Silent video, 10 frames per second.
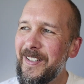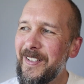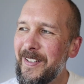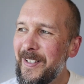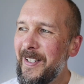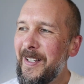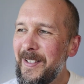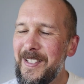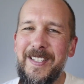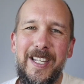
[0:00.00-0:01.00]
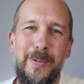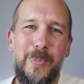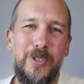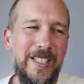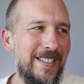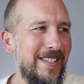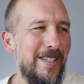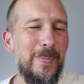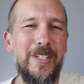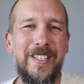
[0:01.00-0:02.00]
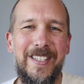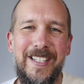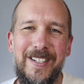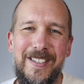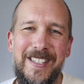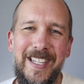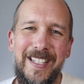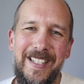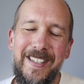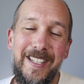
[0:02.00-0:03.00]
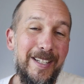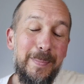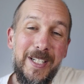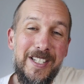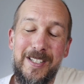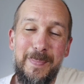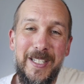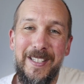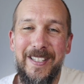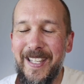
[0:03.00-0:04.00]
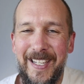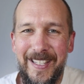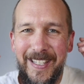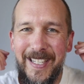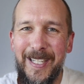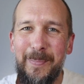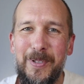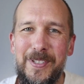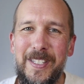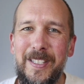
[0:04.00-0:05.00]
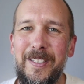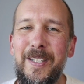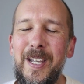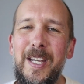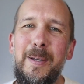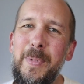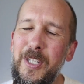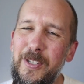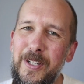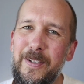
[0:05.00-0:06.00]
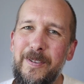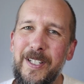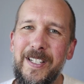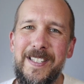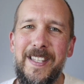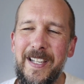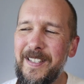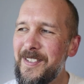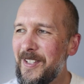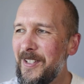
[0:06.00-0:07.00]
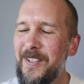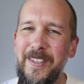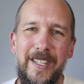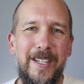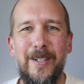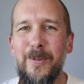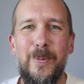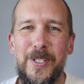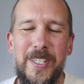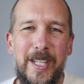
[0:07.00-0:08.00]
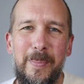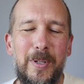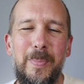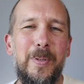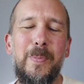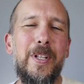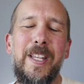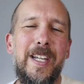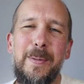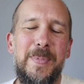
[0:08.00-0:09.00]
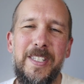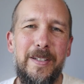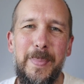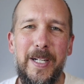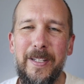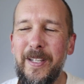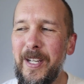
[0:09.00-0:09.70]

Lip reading: the you say good morning to someone and they don't say anything. It might just be that they had their AirPods in, but you don't realize that. And so you think, oh, well, what's their problem? What are they upset about?